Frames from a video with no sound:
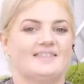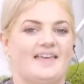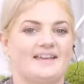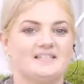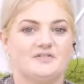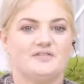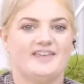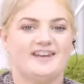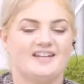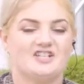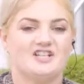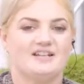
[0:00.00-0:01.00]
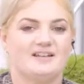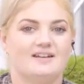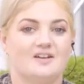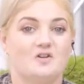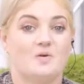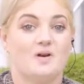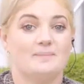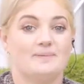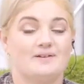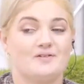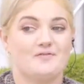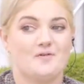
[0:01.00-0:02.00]
Thanks for that, Aisling, and I know I'll be
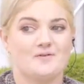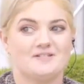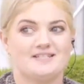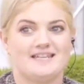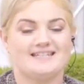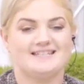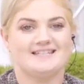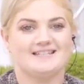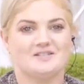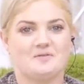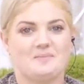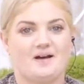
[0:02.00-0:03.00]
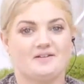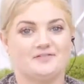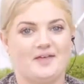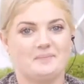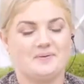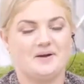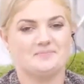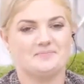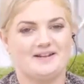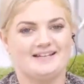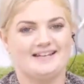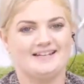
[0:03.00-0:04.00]
looking forward to tasting some of that brown
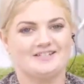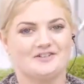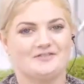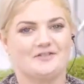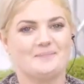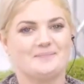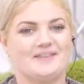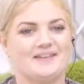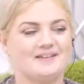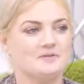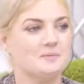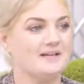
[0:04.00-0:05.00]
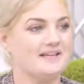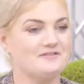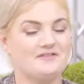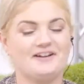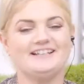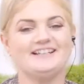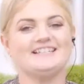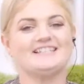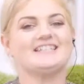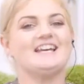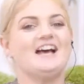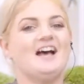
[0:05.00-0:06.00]
bread later from the winning
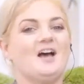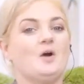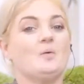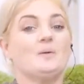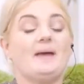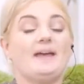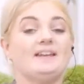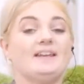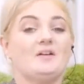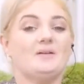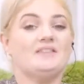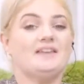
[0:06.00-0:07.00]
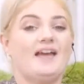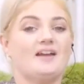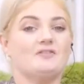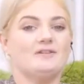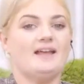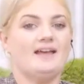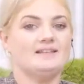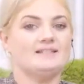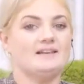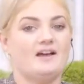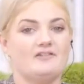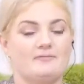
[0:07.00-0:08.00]
finalist. We're back now at the
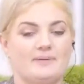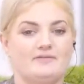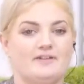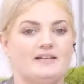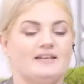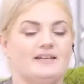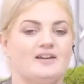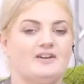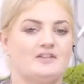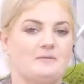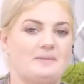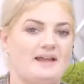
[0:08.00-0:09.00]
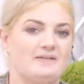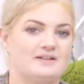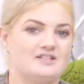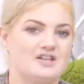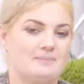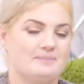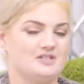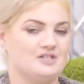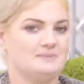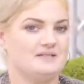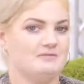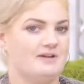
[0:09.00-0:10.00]
Agriland Live Pavilion here at the Ploughing
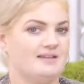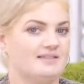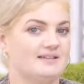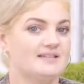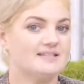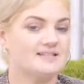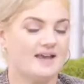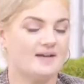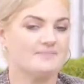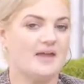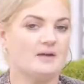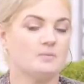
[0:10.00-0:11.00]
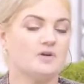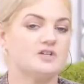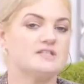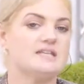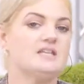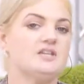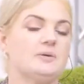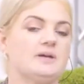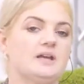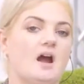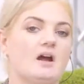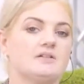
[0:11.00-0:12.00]
Championships in Rathniska, and we're
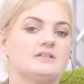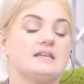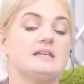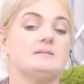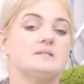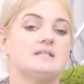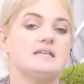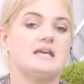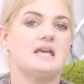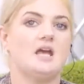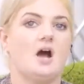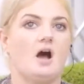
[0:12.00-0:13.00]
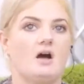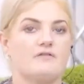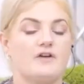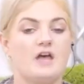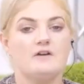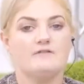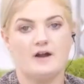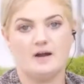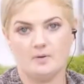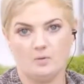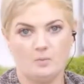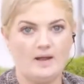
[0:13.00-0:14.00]
continuing our theme today of
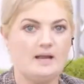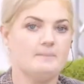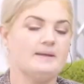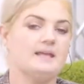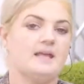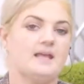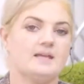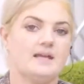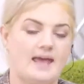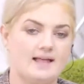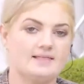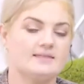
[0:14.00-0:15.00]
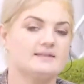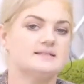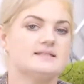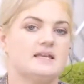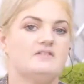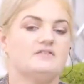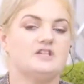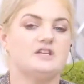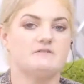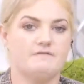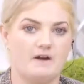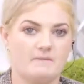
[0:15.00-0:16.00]
farmer well-being, health and
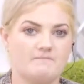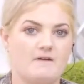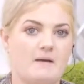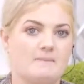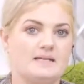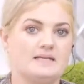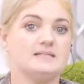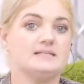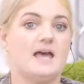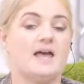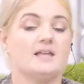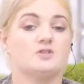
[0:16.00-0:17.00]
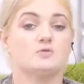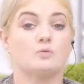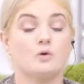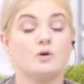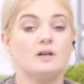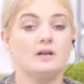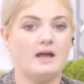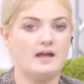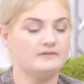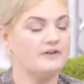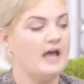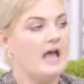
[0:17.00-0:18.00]
safety, farm families and rural
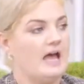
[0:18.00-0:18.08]
life.